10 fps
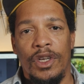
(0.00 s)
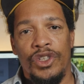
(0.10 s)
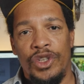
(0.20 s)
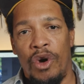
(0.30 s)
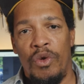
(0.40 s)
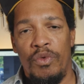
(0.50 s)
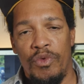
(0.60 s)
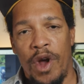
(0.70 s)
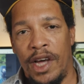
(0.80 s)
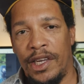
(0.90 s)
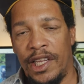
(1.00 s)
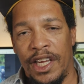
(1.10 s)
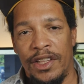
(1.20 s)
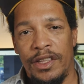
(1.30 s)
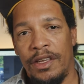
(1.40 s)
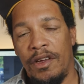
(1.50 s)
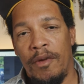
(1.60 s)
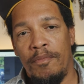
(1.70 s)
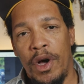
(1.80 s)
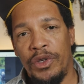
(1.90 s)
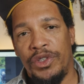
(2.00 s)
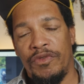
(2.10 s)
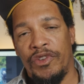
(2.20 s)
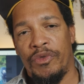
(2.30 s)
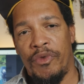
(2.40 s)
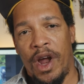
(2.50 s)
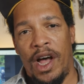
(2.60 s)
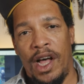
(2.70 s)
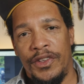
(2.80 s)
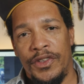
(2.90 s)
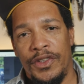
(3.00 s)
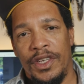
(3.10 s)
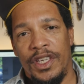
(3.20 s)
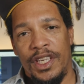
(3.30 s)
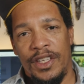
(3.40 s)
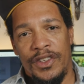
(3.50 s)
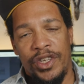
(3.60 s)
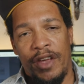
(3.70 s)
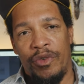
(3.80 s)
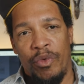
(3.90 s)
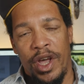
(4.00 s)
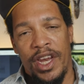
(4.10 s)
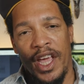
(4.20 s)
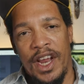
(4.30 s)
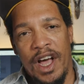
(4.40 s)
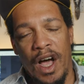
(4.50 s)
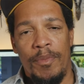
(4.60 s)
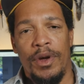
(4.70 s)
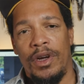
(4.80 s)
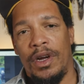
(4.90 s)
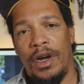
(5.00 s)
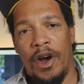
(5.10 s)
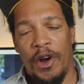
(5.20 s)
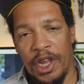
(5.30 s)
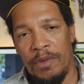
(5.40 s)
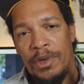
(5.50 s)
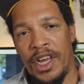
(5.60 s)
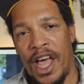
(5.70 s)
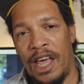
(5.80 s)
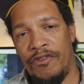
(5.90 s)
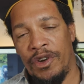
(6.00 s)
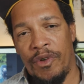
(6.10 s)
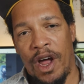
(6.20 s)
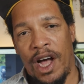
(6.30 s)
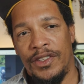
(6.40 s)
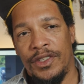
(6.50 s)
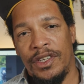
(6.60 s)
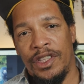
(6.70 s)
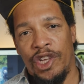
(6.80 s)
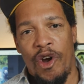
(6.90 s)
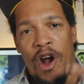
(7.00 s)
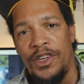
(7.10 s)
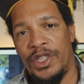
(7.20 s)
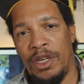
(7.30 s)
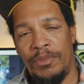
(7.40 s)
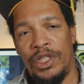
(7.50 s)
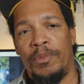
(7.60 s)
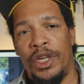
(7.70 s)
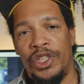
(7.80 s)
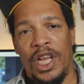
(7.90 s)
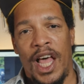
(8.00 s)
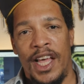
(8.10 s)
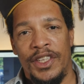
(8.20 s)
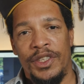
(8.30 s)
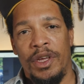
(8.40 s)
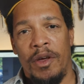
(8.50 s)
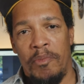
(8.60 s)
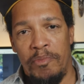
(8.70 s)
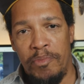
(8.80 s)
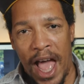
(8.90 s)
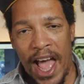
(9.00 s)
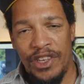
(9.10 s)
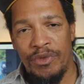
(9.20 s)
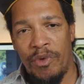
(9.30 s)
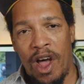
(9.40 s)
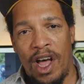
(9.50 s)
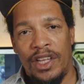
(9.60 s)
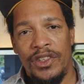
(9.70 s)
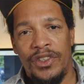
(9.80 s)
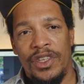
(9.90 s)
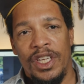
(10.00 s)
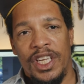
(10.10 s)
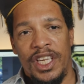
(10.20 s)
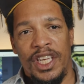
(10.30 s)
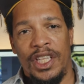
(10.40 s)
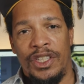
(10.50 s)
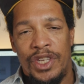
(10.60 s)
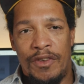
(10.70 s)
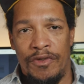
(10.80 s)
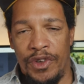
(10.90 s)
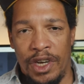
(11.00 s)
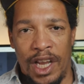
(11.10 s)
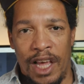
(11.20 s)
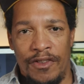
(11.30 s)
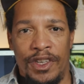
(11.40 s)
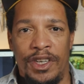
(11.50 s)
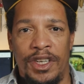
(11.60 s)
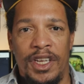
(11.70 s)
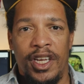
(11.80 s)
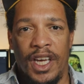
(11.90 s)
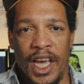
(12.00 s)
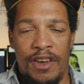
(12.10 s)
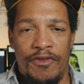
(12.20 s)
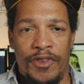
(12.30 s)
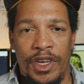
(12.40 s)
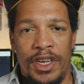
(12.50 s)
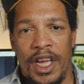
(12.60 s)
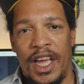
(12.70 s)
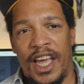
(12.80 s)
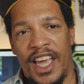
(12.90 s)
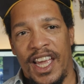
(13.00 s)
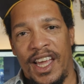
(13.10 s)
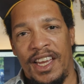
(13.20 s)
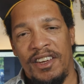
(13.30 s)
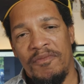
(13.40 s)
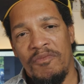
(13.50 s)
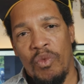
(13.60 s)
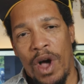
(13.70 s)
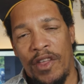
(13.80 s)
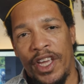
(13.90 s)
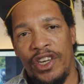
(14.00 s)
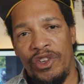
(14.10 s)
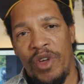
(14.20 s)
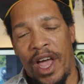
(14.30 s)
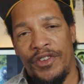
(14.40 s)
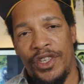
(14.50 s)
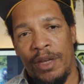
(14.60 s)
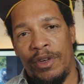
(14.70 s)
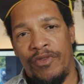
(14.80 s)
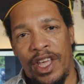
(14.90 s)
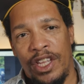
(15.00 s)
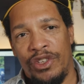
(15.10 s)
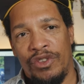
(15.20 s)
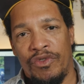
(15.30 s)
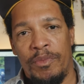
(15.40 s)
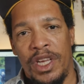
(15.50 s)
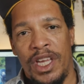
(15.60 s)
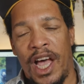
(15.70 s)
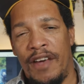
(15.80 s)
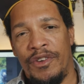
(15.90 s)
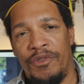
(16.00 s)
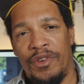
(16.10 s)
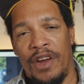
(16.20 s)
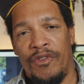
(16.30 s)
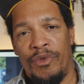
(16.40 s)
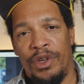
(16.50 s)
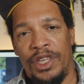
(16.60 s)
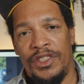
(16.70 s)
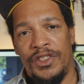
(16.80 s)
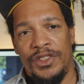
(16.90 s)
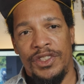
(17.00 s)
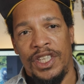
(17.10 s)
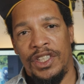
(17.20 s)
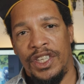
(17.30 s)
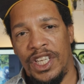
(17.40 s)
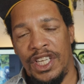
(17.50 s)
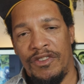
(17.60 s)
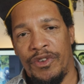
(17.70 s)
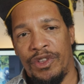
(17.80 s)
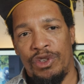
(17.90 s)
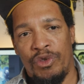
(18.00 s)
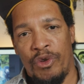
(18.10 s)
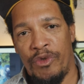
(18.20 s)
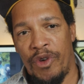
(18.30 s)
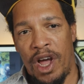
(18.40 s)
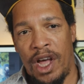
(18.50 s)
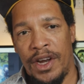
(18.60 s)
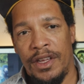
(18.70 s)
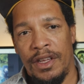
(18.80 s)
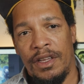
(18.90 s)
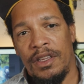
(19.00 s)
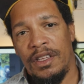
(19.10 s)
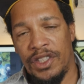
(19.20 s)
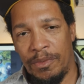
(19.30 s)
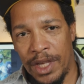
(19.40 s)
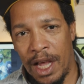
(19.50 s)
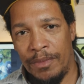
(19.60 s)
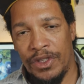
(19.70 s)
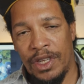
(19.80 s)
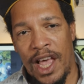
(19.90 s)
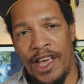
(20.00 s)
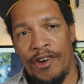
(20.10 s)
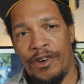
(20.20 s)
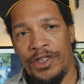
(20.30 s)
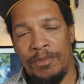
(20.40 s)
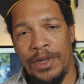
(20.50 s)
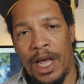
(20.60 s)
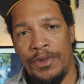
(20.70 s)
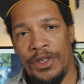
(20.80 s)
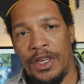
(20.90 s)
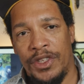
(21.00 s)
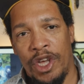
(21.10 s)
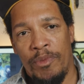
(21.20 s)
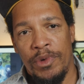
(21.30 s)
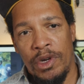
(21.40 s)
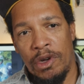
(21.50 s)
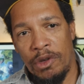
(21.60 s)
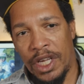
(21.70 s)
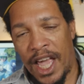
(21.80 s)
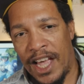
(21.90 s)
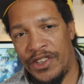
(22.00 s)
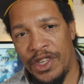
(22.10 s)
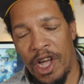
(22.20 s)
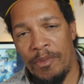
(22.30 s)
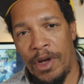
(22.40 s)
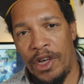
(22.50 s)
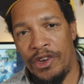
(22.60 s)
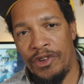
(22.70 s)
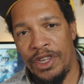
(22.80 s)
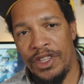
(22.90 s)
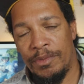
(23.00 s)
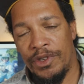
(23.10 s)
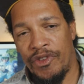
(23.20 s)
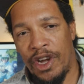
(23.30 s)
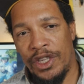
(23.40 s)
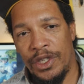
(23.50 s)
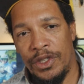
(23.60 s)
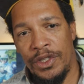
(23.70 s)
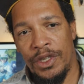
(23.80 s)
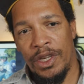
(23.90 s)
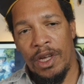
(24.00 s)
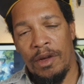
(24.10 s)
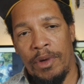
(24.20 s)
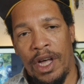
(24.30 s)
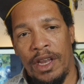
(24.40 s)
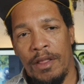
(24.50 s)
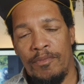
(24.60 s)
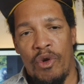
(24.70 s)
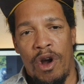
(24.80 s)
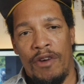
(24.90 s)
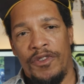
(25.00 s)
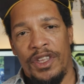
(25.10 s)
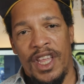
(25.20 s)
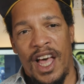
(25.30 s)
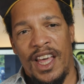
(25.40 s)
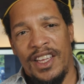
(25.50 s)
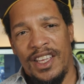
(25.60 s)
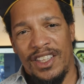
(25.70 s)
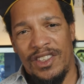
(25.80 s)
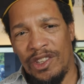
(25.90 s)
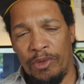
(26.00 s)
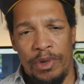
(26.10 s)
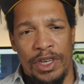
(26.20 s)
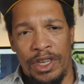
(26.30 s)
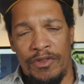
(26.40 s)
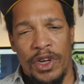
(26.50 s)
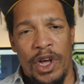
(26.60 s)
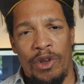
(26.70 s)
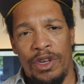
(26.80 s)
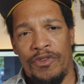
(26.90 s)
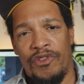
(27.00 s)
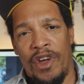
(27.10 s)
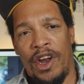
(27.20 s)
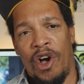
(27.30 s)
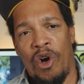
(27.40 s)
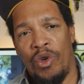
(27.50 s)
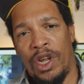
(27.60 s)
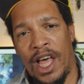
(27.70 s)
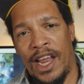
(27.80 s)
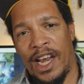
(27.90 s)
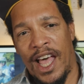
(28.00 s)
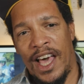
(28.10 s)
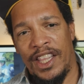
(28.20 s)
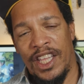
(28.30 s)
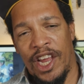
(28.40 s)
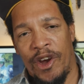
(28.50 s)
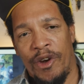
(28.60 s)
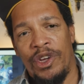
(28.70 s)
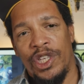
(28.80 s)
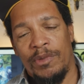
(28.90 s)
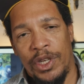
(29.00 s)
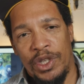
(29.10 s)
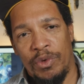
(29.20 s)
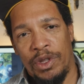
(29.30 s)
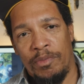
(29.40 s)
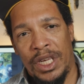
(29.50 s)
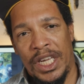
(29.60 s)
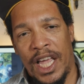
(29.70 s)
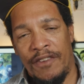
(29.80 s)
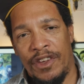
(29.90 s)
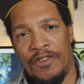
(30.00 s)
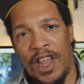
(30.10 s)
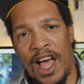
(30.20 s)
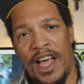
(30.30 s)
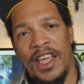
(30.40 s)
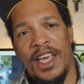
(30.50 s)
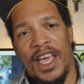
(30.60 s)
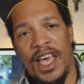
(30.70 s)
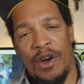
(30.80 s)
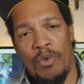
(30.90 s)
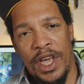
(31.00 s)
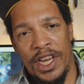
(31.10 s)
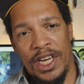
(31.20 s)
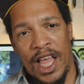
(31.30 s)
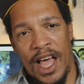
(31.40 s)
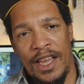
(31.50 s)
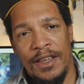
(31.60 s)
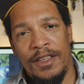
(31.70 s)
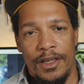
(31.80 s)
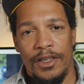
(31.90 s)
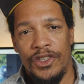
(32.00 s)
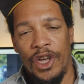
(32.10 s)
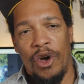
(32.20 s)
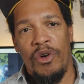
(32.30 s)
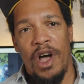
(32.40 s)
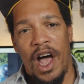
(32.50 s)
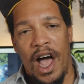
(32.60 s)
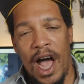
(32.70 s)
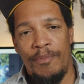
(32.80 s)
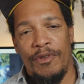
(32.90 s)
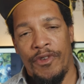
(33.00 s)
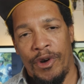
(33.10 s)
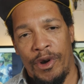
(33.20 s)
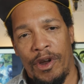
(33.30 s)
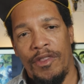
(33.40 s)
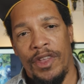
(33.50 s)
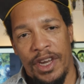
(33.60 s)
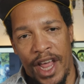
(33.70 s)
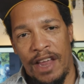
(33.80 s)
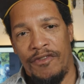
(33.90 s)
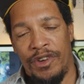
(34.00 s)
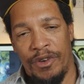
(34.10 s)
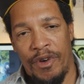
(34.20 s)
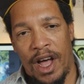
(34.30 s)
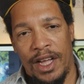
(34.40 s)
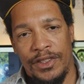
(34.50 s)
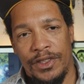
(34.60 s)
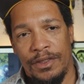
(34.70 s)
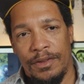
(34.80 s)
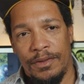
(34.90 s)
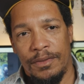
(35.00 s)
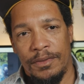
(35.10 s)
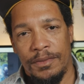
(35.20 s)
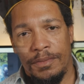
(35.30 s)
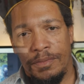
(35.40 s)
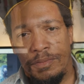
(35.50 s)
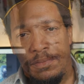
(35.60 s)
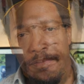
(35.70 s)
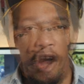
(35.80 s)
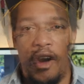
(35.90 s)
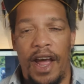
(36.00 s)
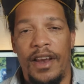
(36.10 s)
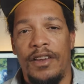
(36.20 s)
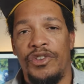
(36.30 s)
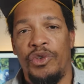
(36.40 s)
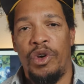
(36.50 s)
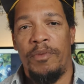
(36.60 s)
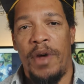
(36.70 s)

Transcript: So rod length. Most of your rods in seven weight and up are gonna be nine foot rods. There are some specialized bass rods in seven foot eleven, eight foot, and while they do have some advantages, for me, I haven't ever really seen the need for the shorter rod. Sometimes it's lighter, sometimes it does help casting up underneath obstructions, but more often than not, it's a little bit difficult if you're trying to hold a lot of line in the air, especially with a big heavy fly and a weighted line. So I prefer the nine foot rods. All right, so what